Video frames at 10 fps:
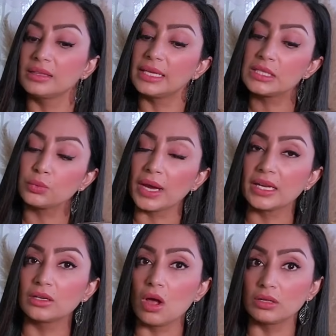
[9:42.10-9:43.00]
Let's
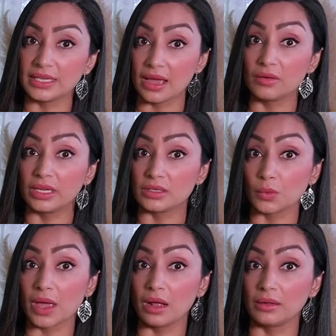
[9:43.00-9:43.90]
write it all down as
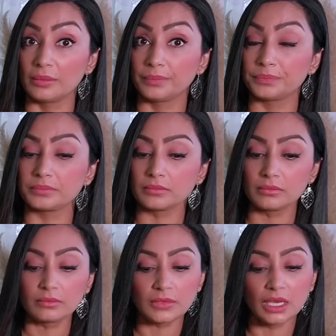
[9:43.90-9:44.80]
well.
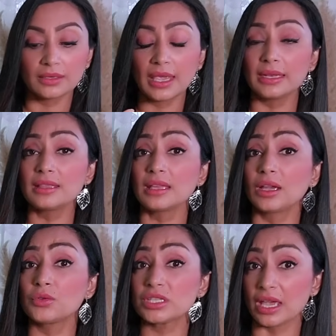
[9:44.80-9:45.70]
Getting that
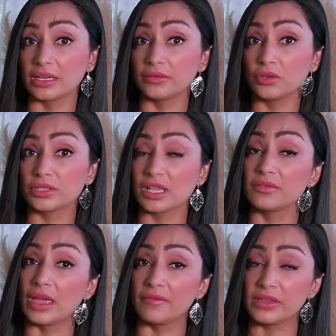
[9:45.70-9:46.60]
outside of
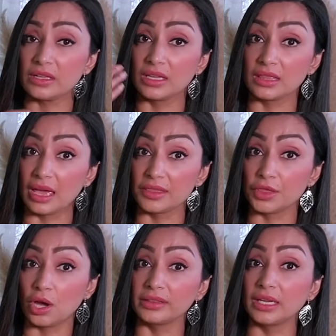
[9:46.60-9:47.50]
yourself, that feeling, that
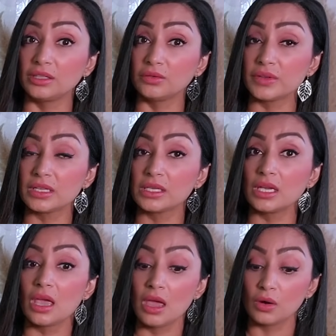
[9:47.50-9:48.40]
thought that you're
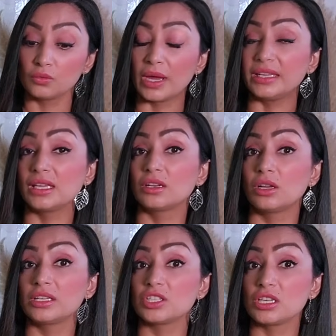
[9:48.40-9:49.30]
feeling, writing it
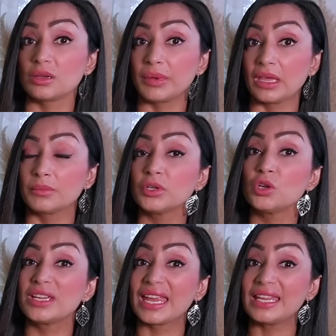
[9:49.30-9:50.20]
on a sheet of paper,
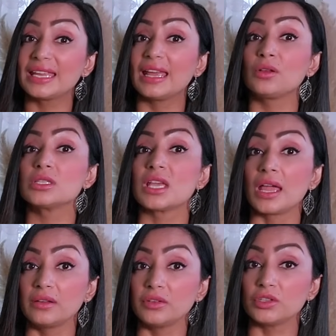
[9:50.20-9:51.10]
you're getting it
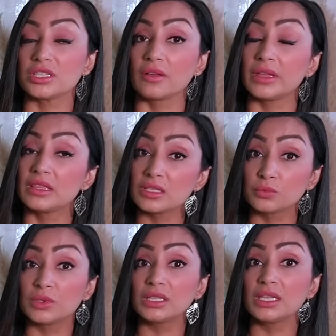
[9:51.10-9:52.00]
outside of yourself. And this
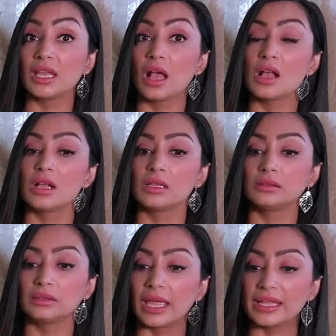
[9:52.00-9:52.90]
really
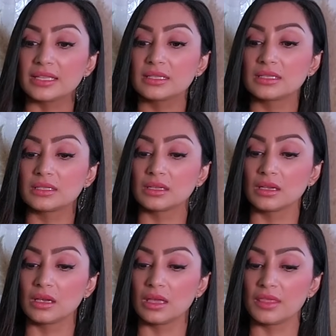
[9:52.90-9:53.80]
lightens
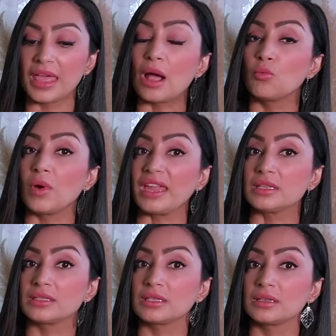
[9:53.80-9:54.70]
that
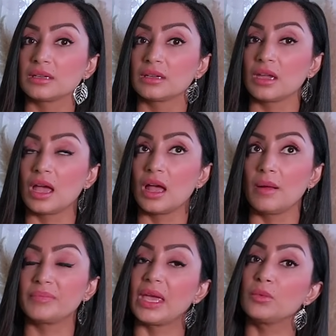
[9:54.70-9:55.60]
weight
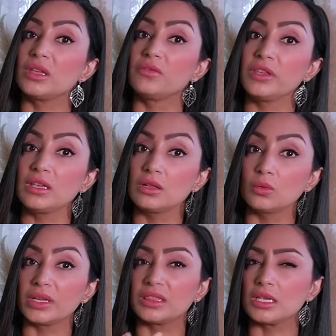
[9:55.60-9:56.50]
that we feel
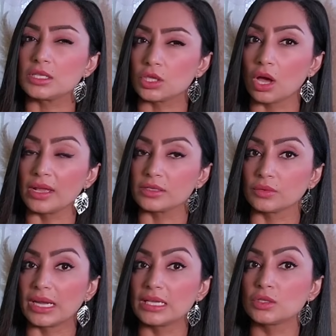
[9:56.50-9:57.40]
with these thoughts,
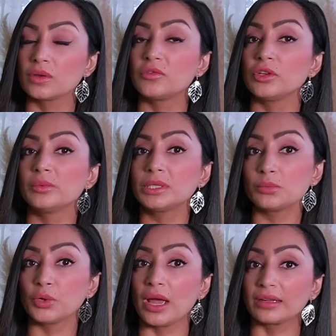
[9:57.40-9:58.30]
right? So if you're able to
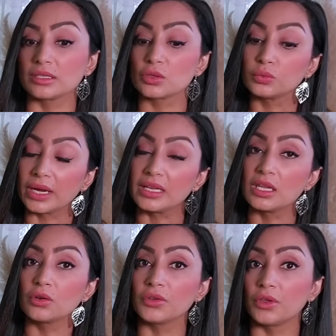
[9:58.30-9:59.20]
practice
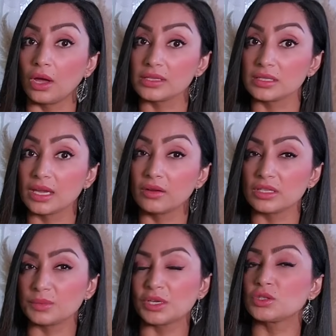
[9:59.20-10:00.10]
writing your thoughts down,
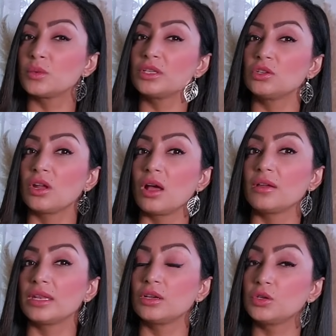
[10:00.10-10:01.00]
especially when you're
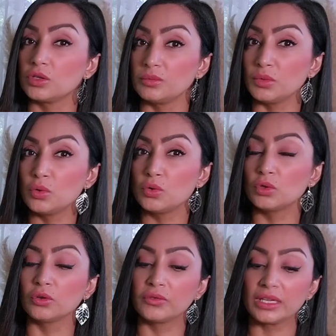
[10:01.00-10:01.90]
not in a good mood
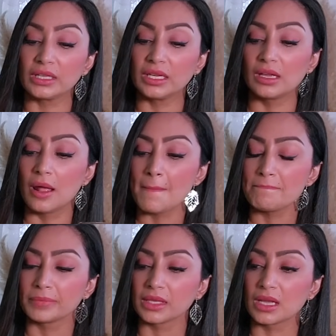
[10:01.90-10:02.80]
or feeling
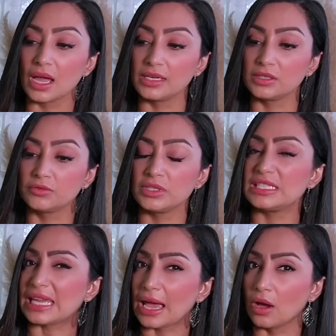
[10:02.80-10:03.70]
kind of
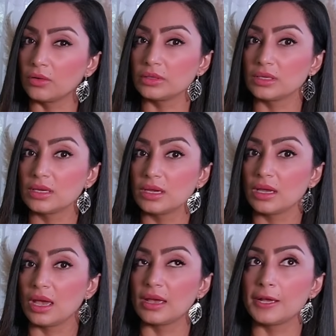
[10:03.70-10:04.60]
down,
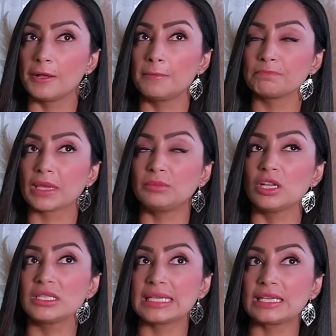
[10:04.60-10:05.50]
I'm
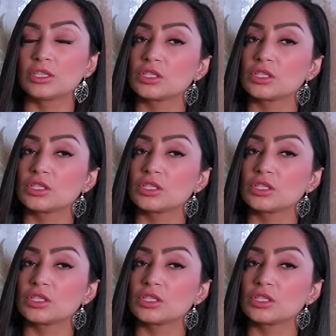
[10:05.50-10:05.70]
not saying to